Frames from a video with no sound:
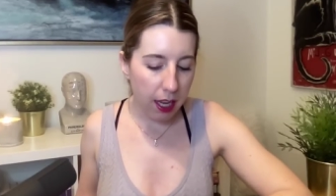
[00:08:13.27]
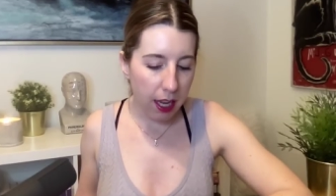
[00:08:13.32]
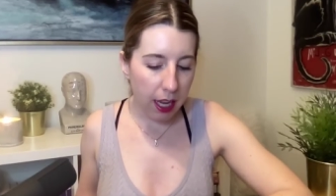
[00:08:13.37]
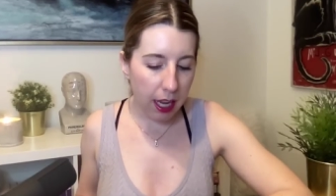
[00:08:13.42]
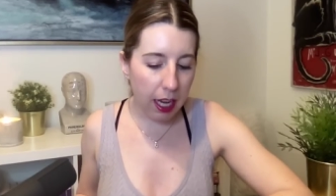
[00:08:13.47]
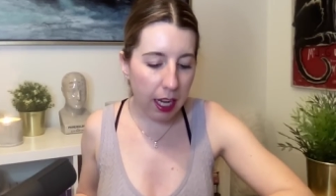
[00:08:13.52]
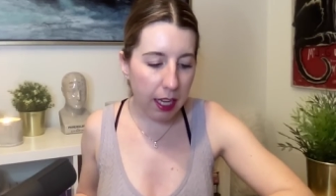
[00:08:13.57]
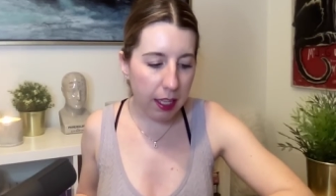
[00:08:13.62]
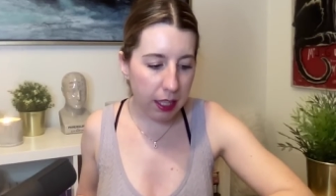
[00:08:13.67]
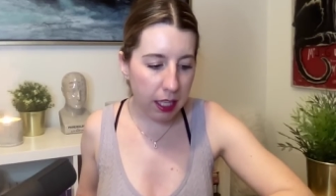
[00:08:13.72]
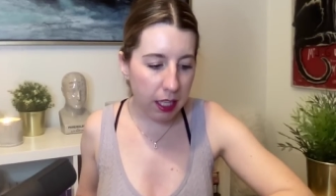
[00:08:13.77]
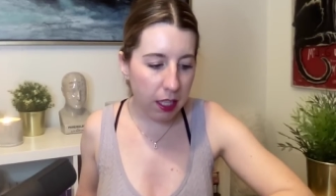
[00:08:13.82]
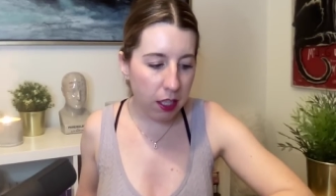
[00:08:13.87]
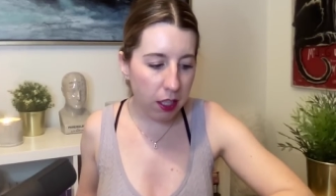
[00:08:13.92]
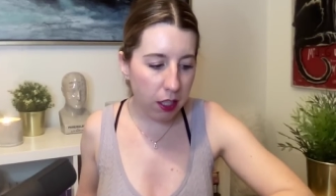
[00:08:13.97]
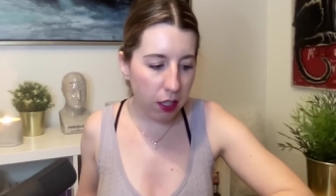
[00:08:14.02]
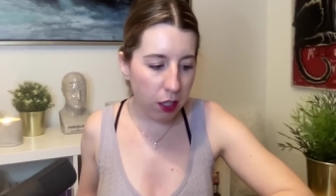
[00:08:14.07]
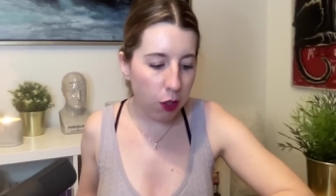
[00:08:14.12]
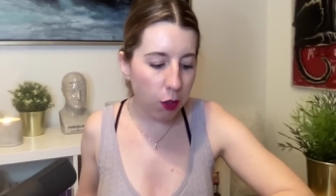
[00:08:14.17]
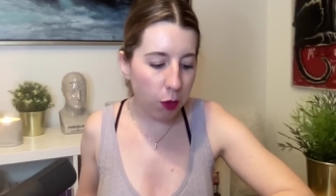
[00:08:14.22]
And I
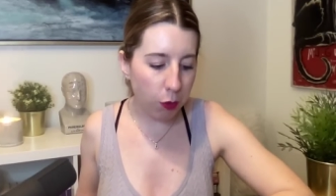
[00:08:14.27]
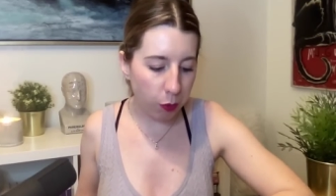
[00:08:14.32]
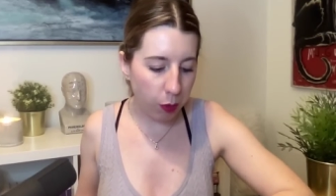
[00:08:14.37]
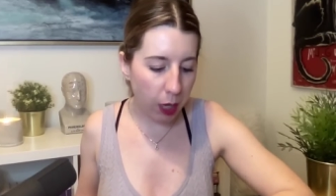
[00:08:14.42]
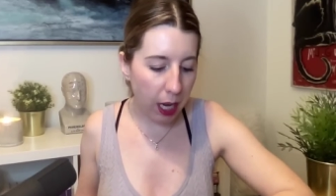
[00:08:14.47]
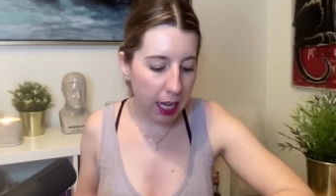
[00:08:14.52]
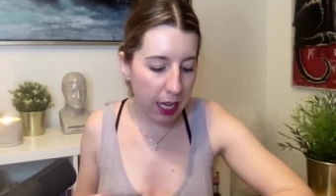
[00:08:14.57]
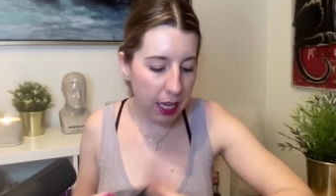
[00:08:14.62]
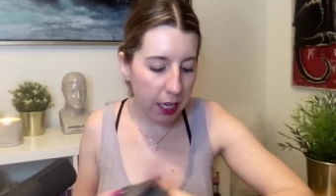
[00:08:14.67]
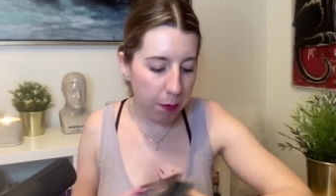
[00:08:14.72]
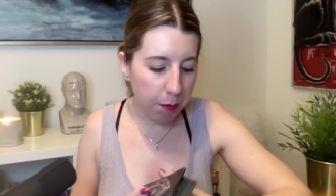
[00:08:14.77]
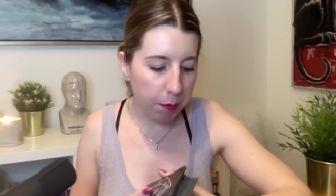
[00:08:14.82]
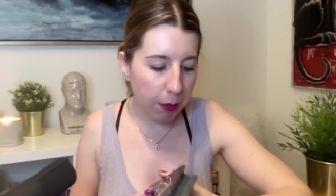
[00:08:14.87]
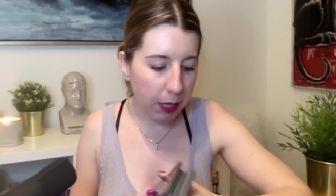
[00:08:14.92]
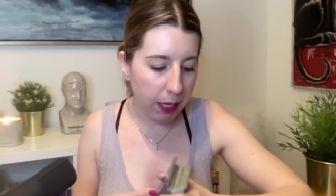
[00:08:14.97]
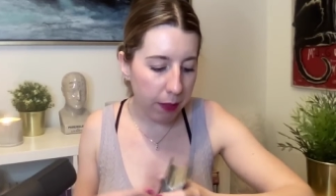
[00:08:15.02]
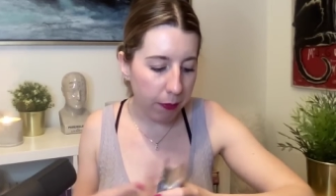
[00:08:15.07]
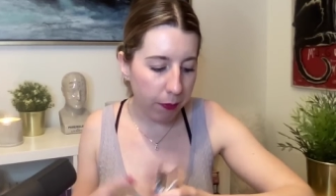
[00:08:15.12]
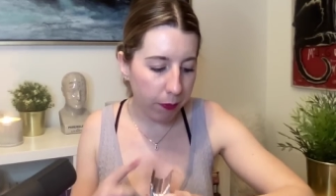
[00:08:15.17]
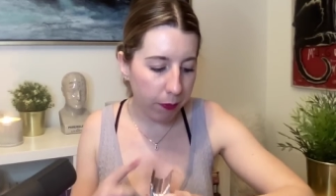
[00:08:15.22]
think you're right,
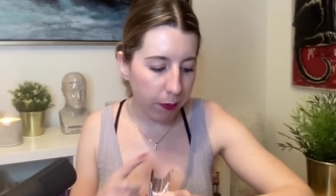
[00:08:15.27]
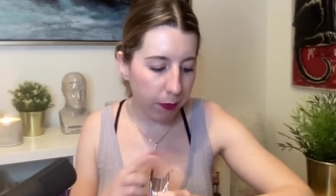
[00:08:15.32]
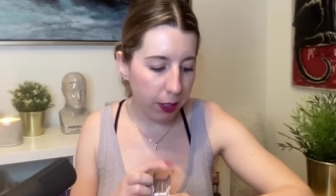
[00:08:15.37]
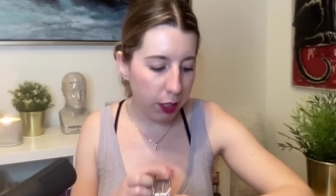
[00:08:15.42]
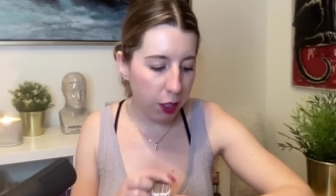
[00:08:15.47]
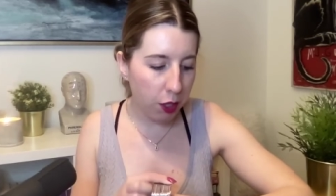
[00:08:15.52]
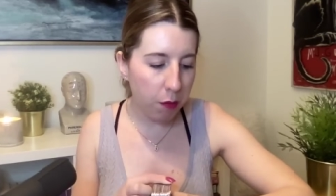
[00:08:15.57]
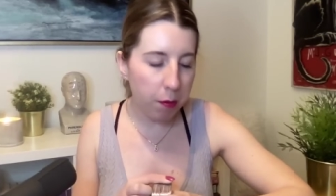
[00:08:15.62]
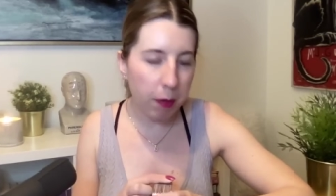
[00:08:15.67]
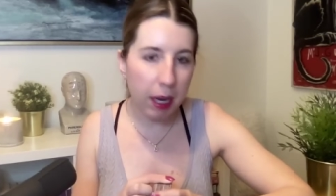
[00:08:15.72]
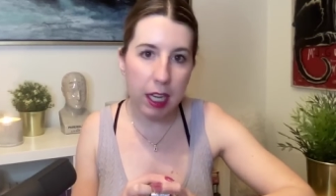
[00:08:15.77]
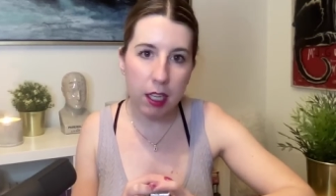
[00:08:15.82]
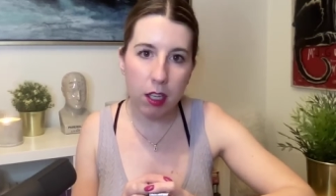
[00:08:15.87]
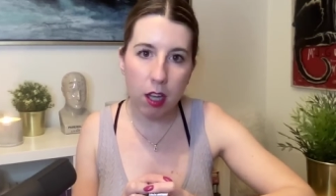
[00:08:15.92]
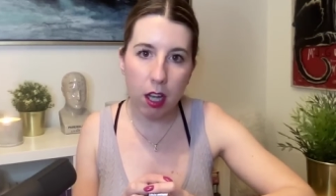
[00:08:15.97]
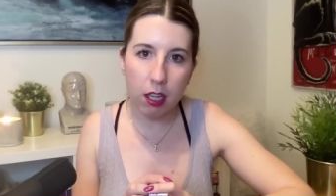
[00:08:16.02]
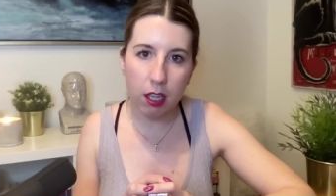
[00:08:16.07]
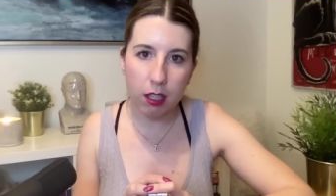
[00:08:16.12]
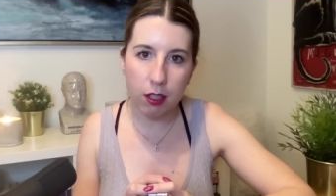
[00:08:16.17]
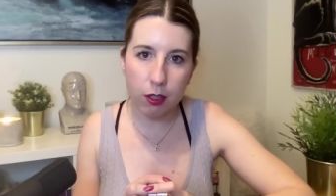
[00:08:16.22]
but you might
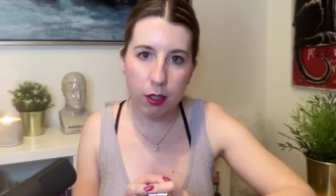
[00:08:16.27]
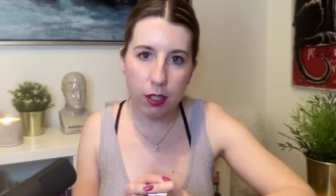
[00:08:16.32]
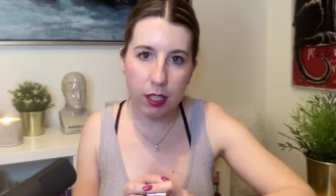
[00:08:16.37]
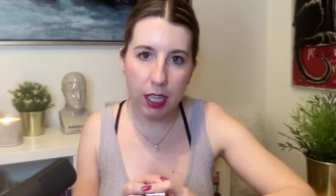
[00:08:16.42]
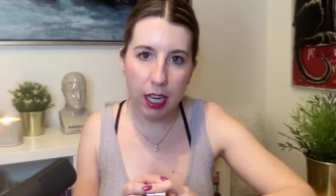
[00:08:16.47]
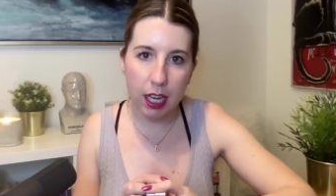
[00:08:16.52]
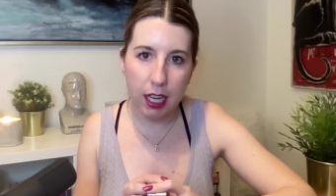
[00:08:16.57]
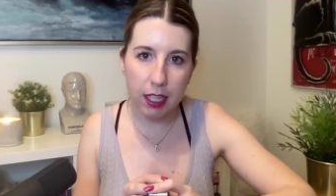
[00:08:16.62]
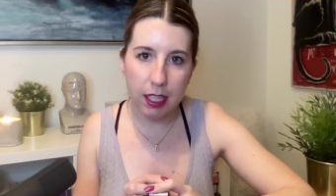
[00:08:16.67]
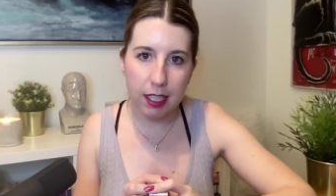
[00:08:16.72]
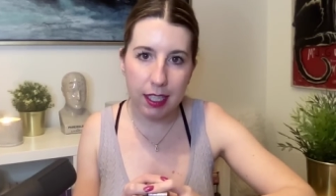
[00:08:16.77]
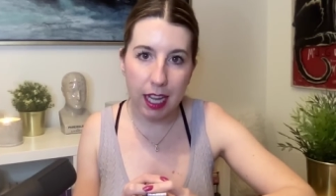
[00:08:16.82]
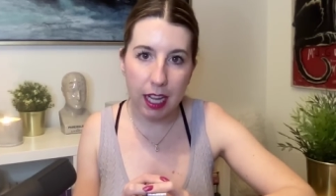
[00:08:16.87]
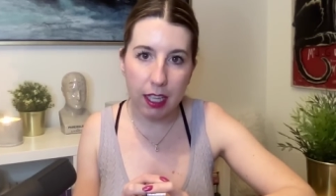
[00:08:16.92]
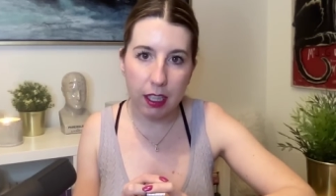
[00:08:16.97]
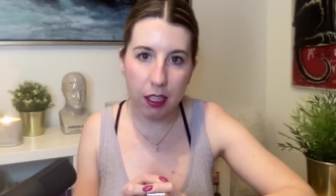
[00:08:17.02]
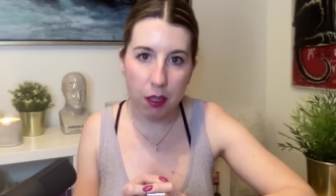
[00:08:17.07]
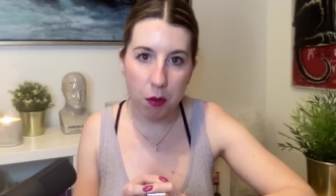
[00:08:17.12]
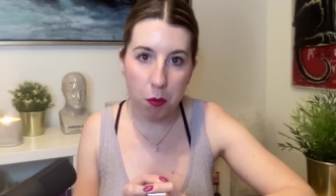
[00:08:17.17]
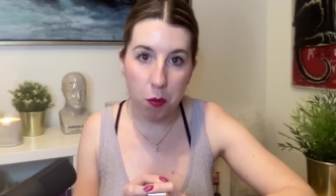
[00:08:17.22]
not understand
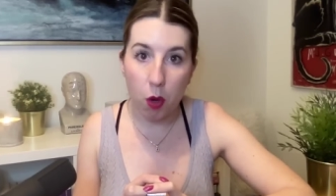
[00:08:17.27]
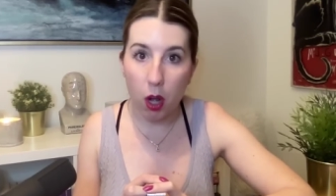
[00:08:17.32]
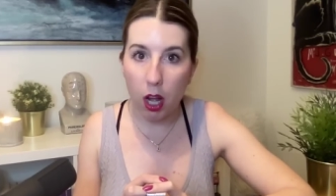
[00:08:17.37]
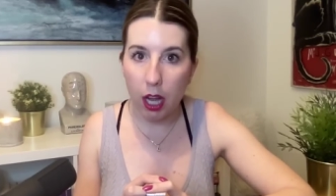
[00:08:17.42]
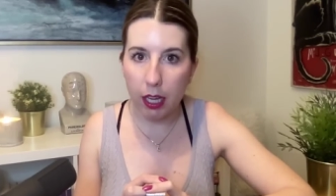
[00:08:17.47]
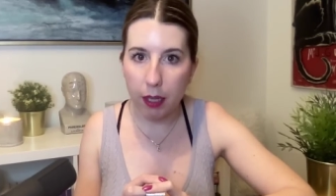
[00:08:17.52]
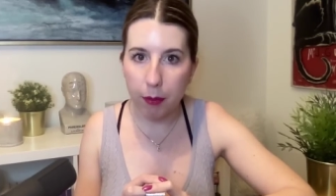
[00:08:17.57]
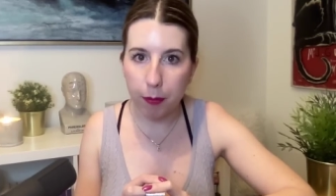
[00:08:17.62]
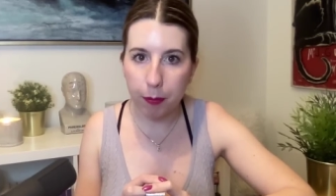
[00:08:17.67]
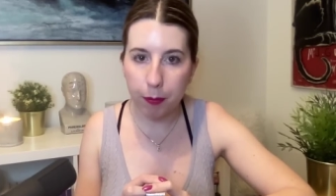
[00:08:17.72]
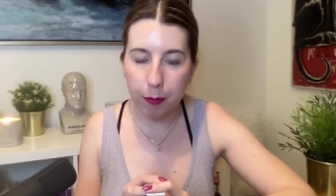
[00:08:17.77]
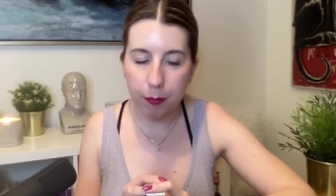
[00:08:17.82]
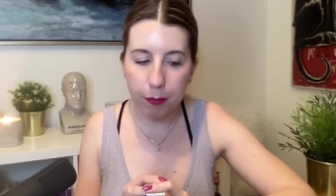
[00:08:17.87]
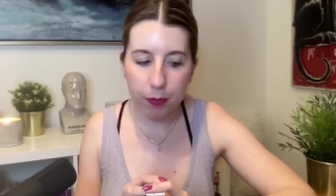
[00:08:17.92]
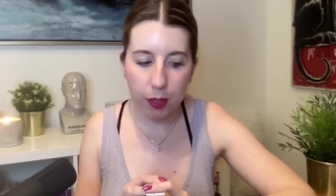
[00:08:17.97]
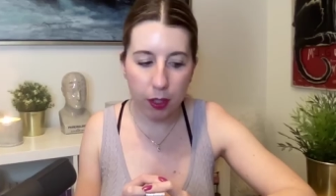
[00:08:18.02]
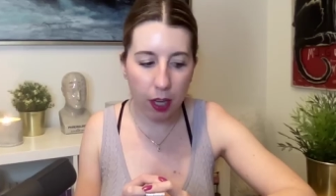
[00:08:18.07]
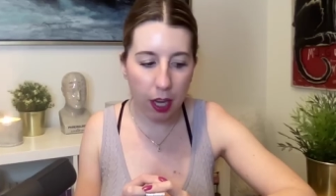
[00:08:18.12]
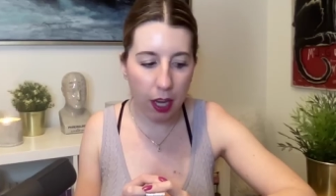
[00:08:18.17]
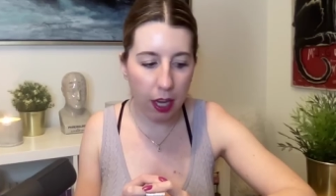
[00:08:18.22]
exactly why.
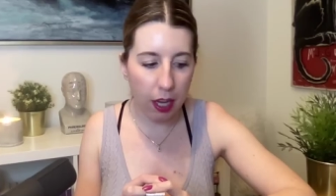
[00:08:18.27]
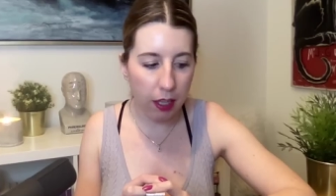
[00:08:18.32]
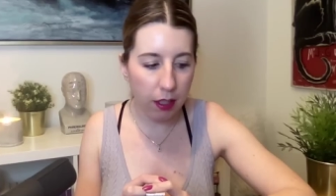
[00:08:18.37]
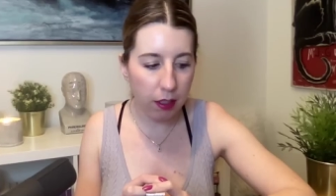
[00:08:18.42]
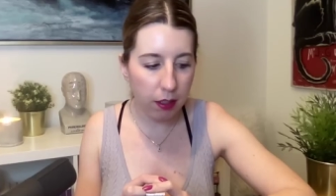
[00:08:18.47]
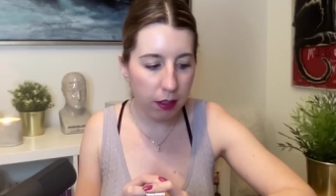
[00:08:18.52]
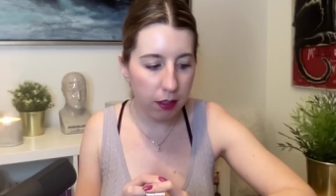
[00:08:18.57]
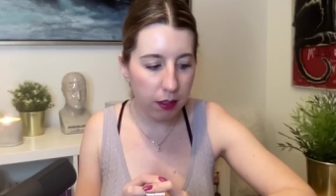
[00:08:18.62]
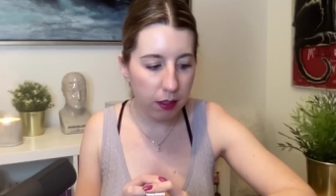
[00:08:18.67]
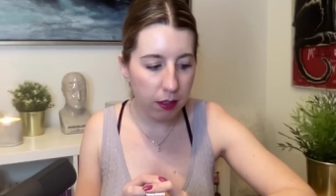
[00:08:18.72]
Okay.